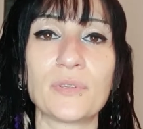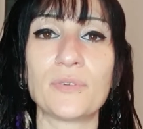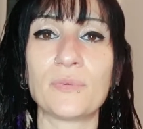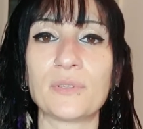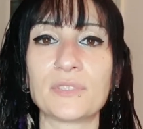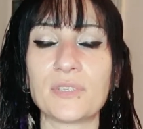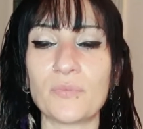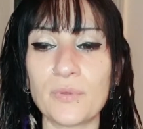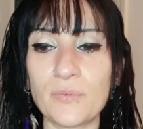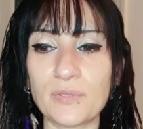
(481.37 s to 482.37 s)
what you want.
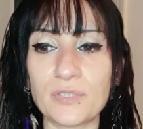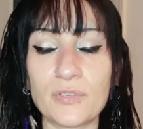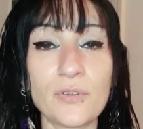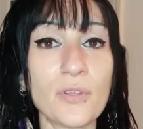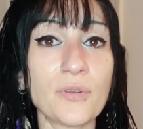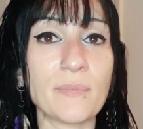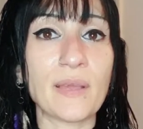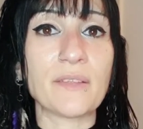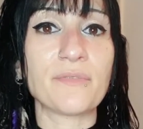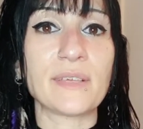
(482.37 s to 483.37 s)
So we want to not only
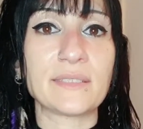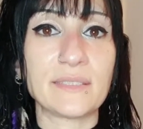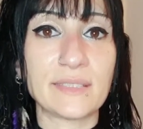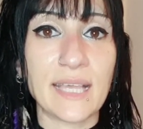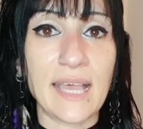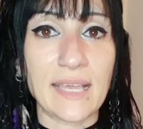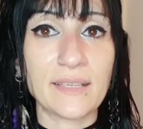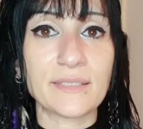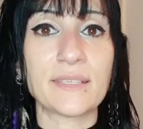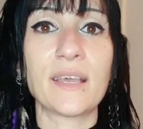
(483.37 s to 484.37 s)
manifest the
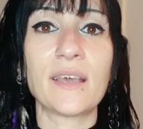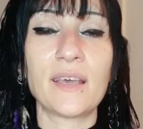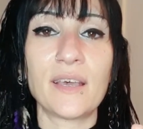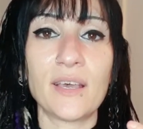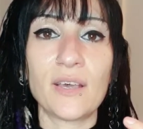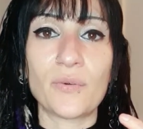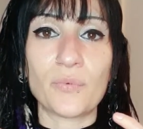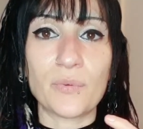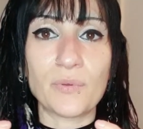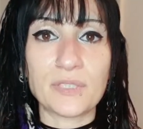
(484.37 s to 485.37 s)
text,
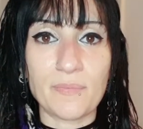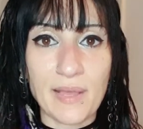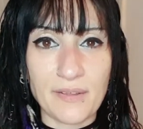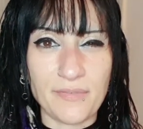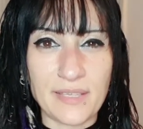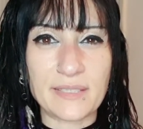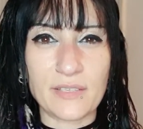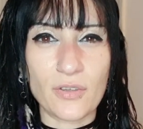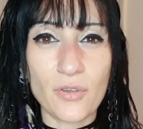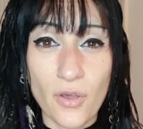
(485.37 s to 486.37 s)
we want to manifest
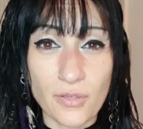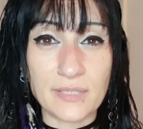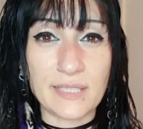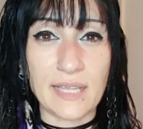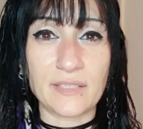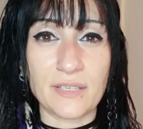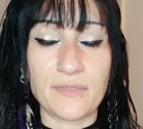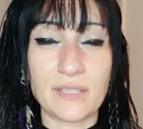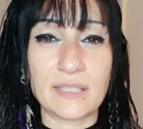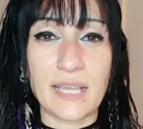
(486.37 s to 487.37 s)
the content
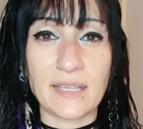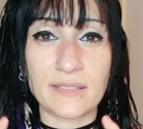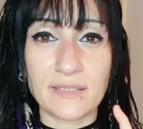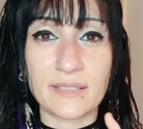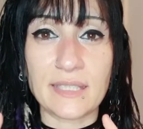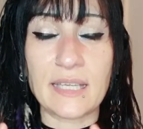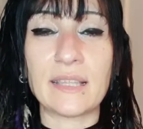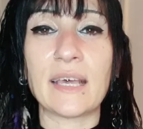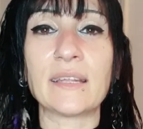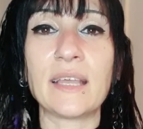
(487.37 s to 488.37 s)
of the text to see
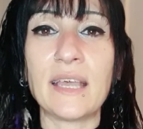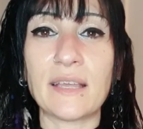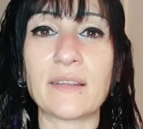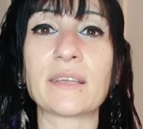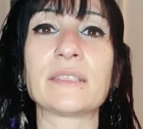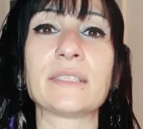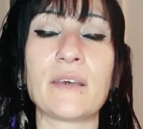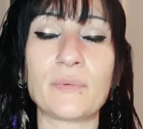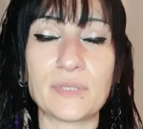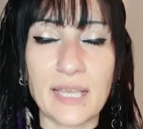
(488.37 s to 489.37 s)
that. And like I say,
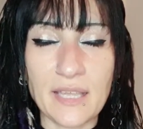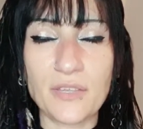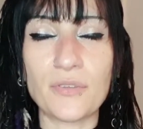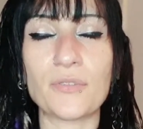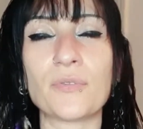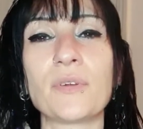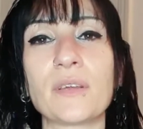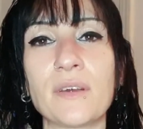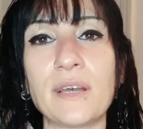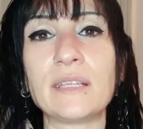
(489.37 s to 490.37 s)
I will take you through
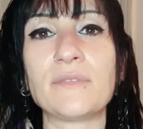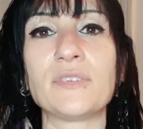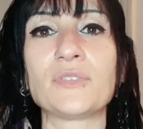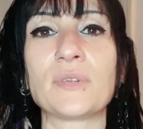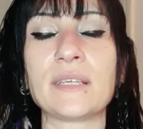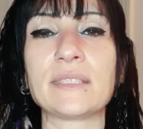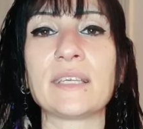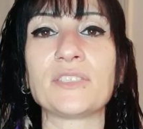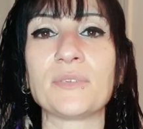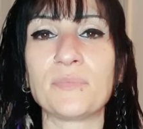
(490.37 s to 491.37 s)
a guided
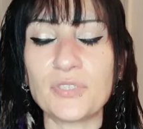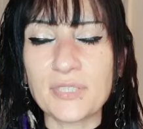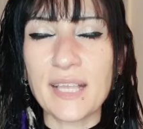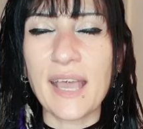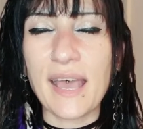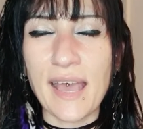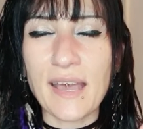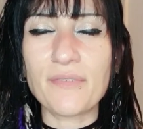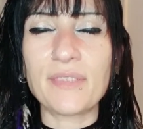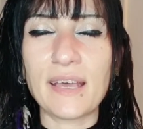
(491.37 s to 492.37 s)
visualization, but just
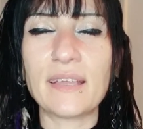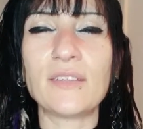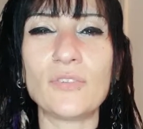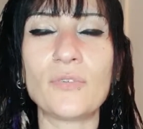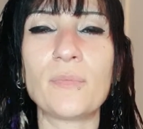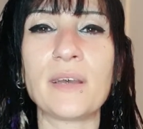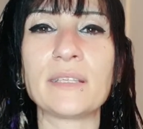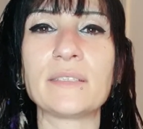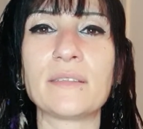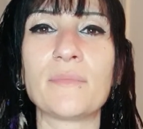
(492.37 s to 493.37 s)
have that in your
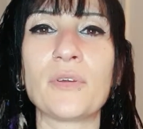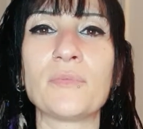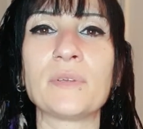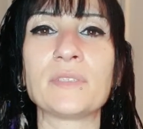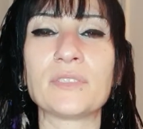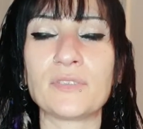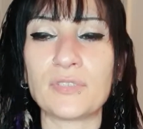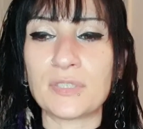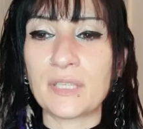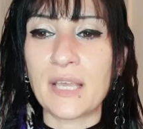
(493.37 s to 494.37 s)
mind at the moment. So
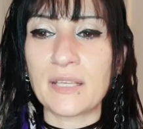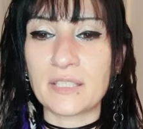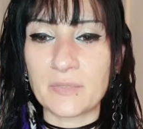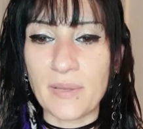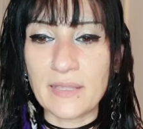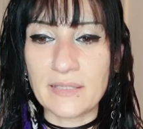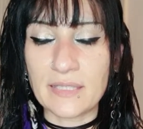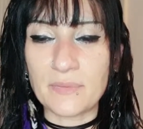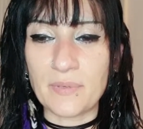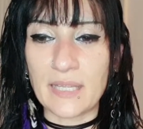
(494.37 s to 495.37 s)
just suspend the
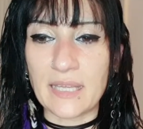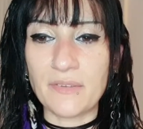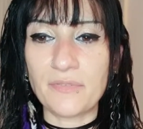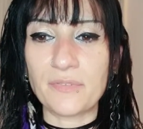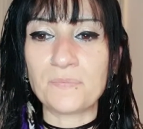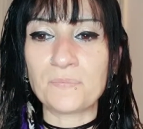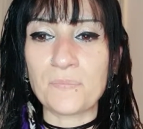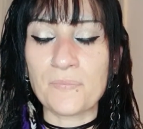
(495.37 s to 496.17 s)
disbelief,